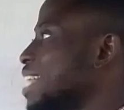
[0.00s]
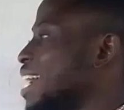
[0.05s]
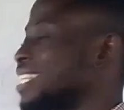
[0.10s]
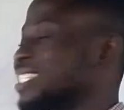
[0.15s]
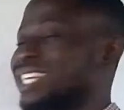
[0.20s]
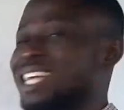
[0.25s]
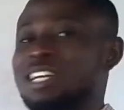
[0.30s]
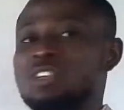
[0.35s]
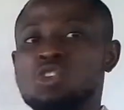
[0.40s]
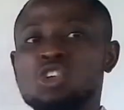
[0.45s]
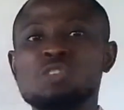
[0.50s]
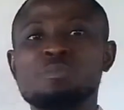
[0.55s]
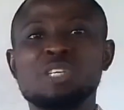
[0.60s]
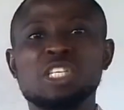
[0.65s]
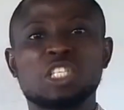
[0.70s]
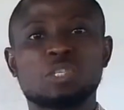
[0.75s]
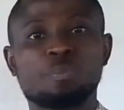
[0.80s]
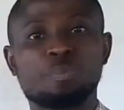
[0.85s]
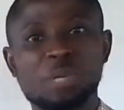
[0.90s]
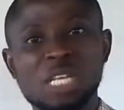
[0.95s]
that cannot be
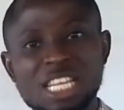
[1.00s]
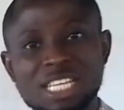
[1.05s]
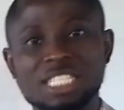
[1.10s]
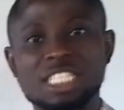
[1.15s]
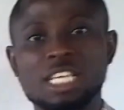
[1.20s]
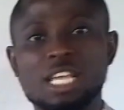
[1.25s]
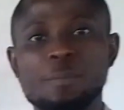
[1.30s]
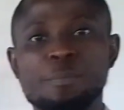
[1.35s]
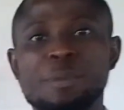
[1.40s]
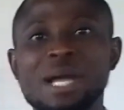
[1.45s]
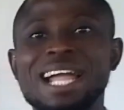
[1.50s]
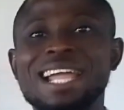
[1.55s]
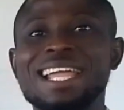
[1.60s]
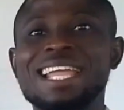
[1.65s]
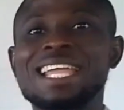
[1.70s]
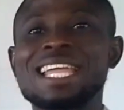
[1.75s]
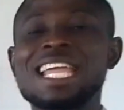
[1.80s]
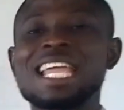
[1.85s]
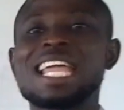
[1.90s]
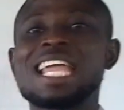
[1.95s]
split by
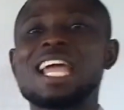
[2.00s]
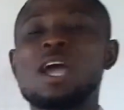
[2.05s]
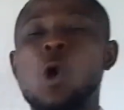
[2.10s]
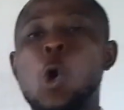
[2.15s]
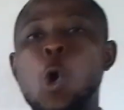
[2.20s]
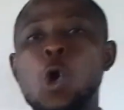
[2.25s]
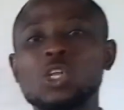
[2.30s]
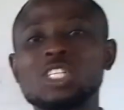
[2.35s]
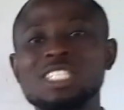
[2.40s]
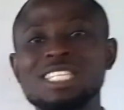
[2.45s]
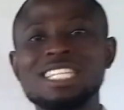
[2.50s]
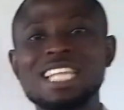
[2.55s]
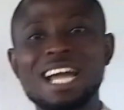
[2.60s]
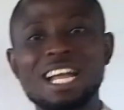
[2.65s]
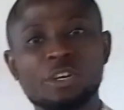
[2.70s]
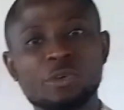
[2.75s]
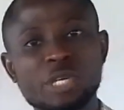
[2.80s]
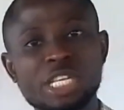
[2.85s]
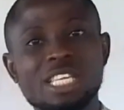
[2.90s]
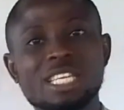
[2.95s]

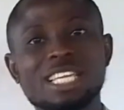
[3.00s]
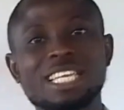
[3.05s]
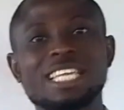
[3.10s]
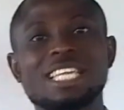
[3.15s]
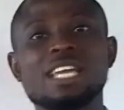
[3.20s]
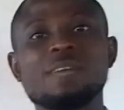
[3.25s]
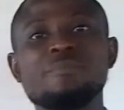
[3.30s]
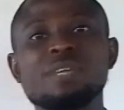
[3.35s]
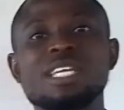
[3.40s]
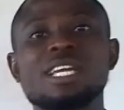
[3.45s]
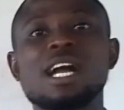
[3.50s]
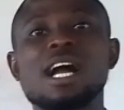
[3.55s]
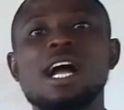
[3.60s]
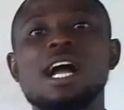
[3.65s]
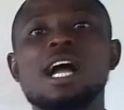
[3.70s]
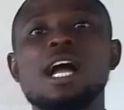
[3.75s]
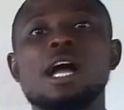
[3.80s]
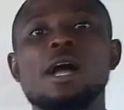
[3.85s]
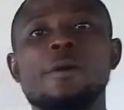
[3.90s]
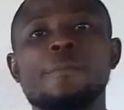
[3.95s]
ordinary
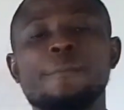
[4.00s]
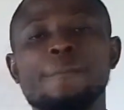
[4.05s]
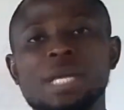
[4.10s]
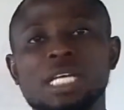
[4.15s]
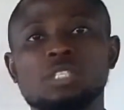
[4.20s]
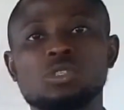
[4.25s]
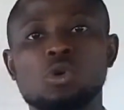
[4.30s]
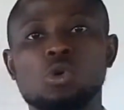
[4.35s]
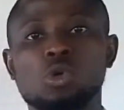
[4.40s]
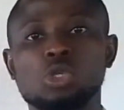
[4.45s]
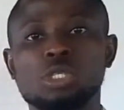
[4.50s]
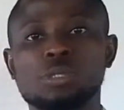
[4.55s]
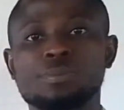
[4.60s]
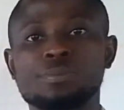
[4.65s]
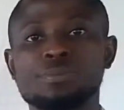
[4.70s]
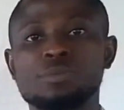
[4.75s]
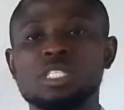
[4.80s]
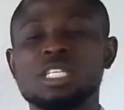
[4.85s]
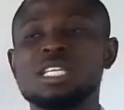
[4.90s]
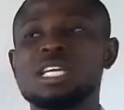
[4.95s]
chemical method.
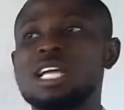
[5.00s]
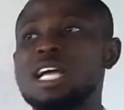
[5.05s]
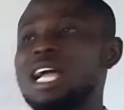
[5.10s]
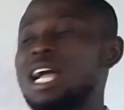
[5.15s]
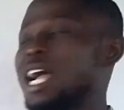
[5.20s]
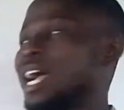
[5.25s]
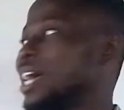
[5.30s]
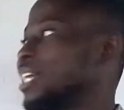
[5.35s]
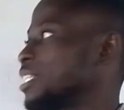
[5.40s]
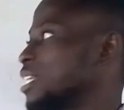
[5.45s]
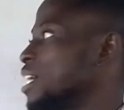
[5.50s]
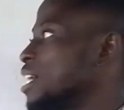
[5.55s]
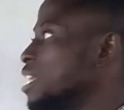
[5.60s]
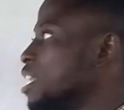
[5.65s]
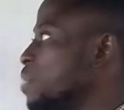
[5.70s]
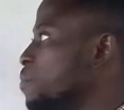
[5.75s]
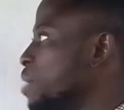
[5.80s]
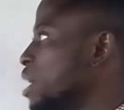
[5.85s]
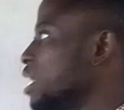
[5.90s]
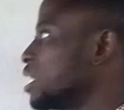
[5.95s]
An
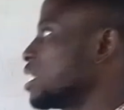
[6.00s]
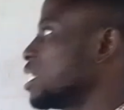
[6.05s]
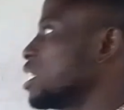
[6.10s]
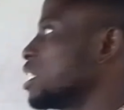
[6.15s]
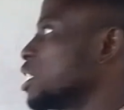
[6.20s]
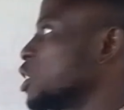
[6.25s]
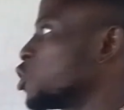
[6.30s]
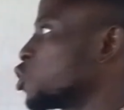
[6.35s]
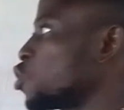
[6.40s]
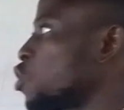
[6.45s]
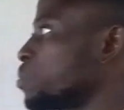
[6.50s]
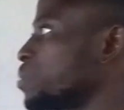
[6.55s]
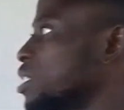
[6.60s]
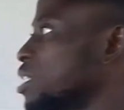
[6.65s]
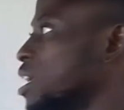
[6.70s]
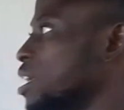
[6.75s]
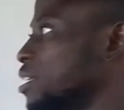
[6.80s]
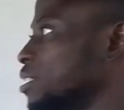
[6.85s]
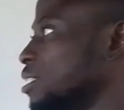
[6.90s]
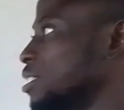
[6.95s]
element is a
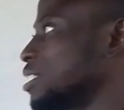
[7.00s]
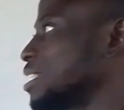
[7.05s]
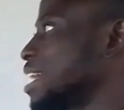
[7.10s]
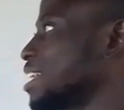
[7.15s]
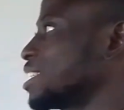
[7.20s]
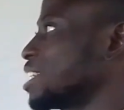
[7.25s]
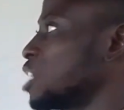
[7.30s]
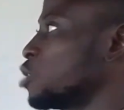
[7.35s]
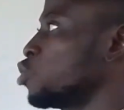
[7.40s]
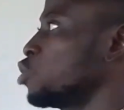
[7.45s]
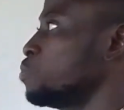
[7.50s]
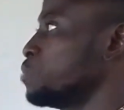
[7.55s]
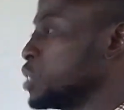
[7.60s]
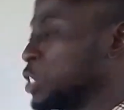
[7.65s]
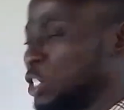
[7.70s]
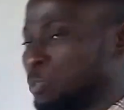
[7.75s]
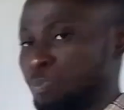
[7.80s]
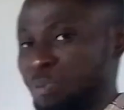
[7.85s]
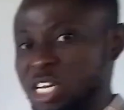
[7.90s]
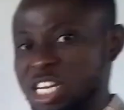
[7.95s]
substance that cannot be
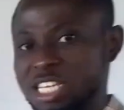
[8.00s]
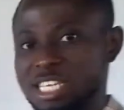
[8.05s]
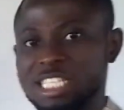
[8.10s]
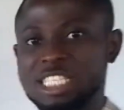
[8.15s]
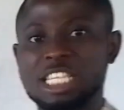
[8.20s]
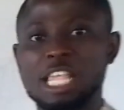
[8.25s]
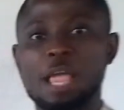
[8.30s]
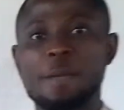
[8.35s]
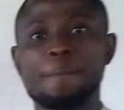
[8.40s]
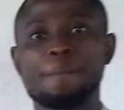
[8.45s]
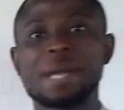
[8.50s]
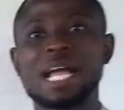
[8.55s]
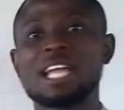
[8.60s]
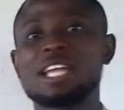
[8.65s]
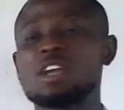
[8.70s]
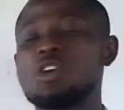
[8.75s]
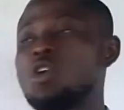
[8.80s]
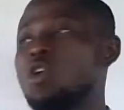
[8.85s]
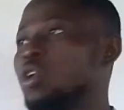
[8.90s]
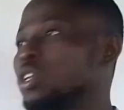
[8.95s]
split
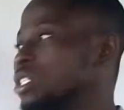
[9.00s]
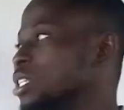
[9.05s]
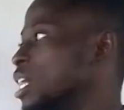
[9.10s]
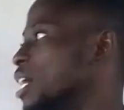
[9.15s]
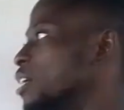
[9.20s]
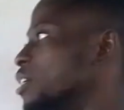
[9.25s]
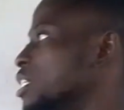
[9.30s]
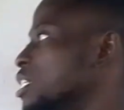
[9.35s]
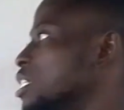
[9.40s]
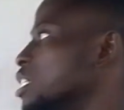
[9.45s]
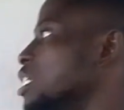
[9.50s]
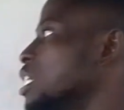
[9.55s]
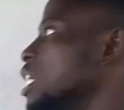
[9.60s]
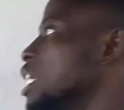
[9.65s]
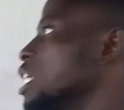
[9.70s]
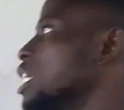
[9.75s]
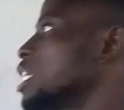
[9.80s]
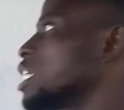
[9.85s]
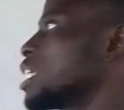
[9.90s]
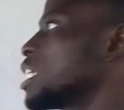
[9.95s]
by ordinary
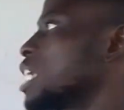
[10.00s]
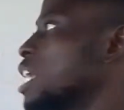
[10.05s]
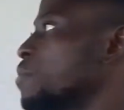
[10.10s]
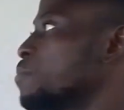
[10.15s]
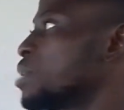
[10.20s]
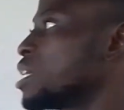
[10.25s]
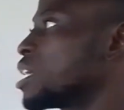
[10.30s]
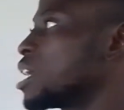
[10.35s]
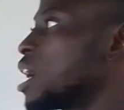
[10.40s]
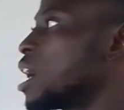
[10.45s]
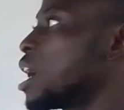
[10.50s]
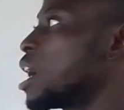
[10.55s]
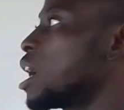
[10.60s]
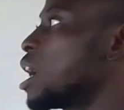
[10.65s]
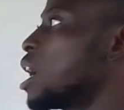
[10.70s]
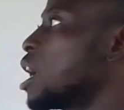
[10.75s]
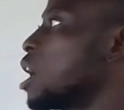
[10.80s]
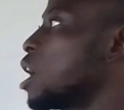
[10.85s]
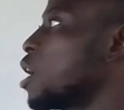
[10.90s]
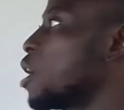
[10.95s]

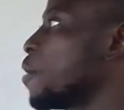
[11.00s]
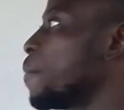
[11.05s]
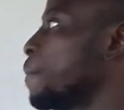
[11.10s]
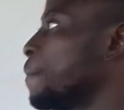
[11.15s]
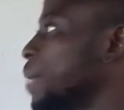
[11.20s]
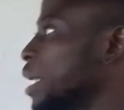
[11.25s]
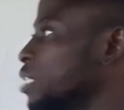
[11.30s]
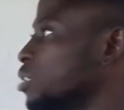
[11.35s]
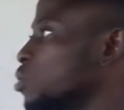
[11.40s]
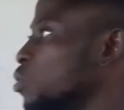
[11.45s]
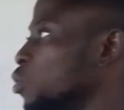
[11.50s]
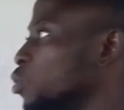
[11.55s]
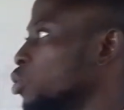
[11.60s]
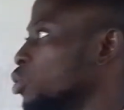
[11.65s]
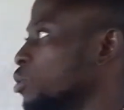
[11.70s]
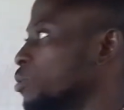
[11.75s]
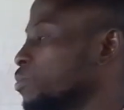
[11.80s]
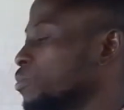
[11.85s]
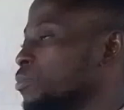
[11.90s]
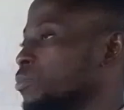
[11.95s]
chemical
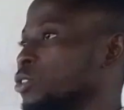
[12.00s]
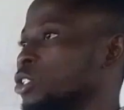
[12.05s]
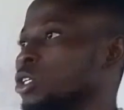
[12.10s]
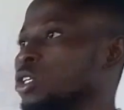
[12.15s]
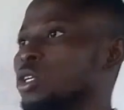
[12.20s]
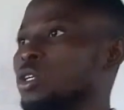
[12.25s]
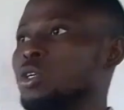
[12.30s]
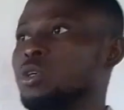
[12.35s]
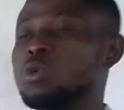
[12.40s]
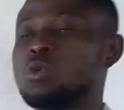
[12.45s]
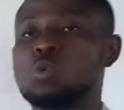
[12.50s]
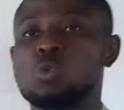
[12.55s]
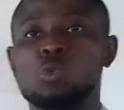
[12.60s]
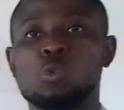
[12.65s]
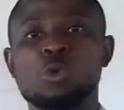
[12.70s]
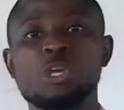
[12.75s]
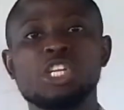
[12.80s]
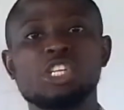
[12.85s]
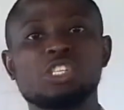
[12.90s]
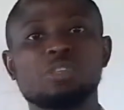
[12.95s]
method,
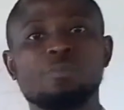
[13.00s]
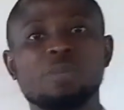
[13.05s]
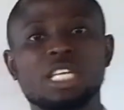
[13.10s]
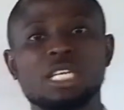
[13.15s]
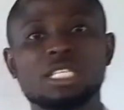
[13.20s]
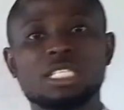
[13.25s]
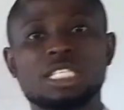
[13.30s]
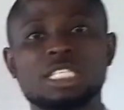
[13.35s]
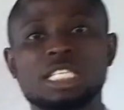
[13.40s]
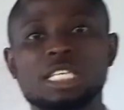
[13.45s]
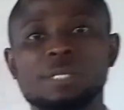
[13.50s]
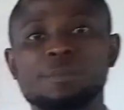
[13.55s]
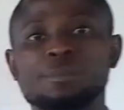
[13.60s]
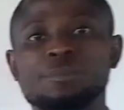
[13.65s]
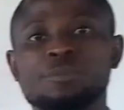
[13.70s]
which means